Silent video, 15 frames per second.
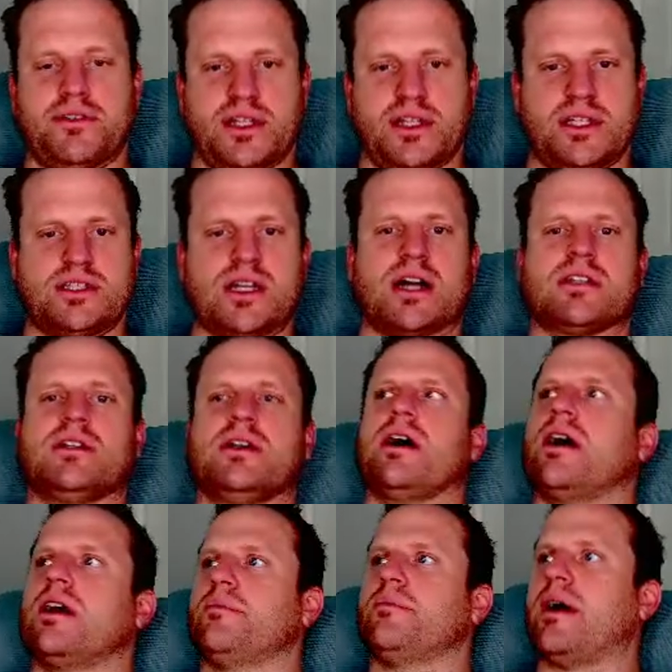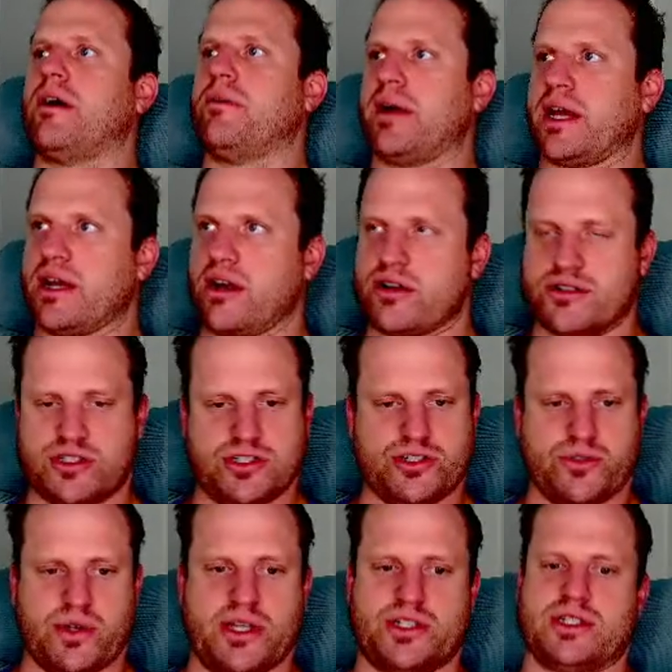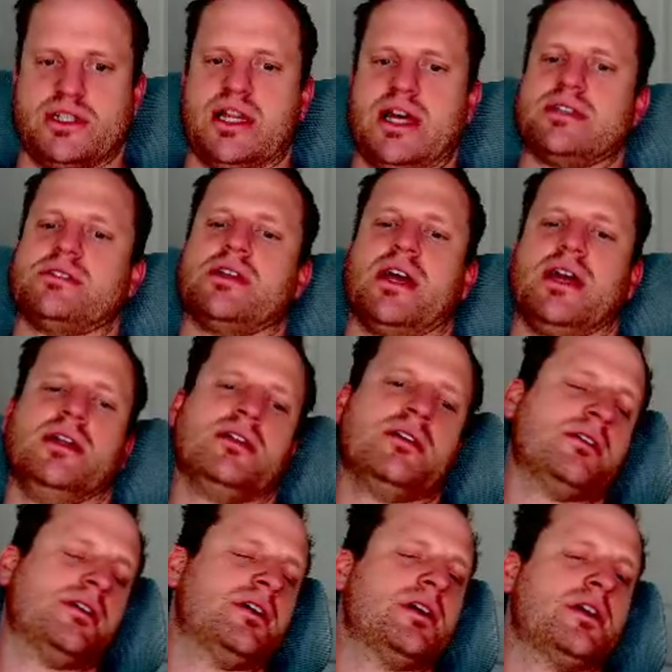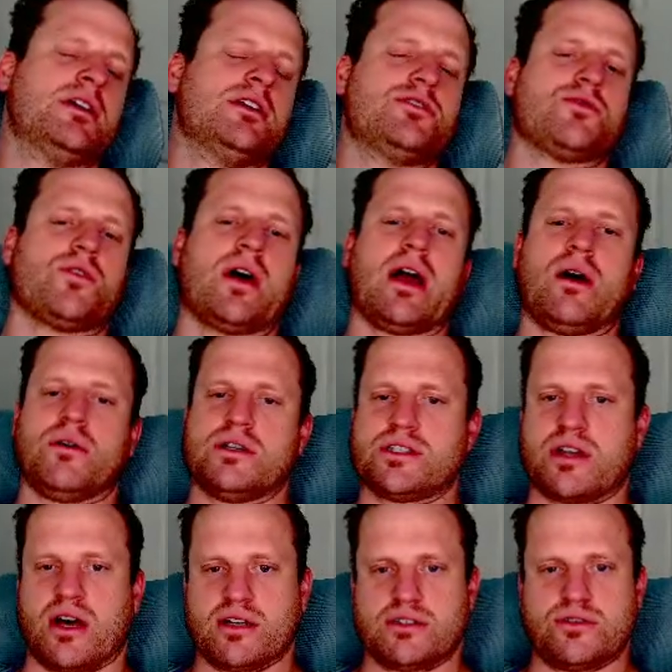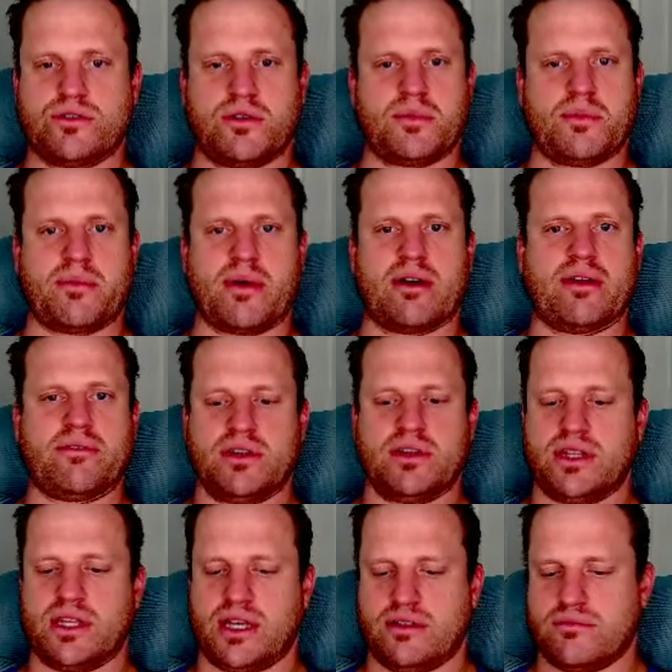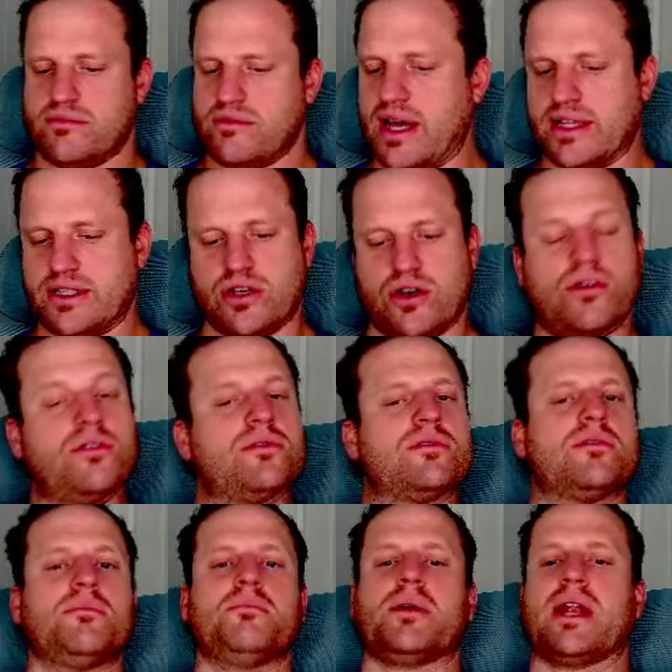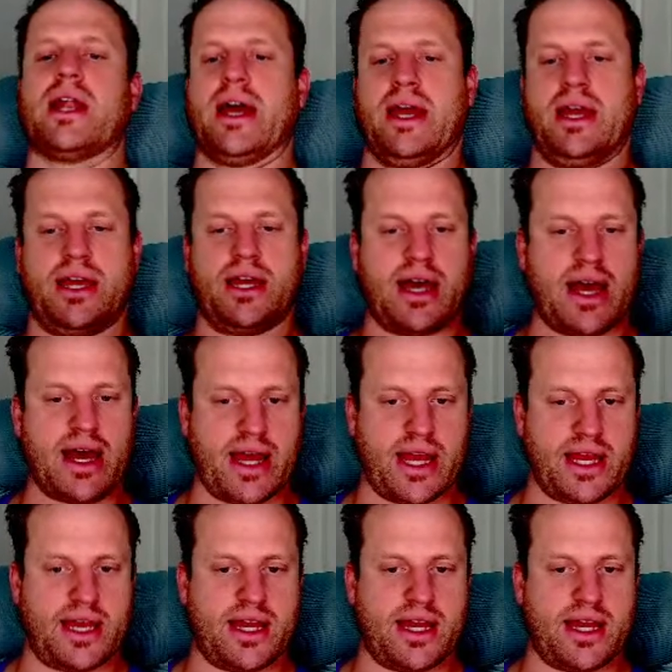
talked to God about my car situation last night. Do I always talk to him about everything? I don't, but anyway,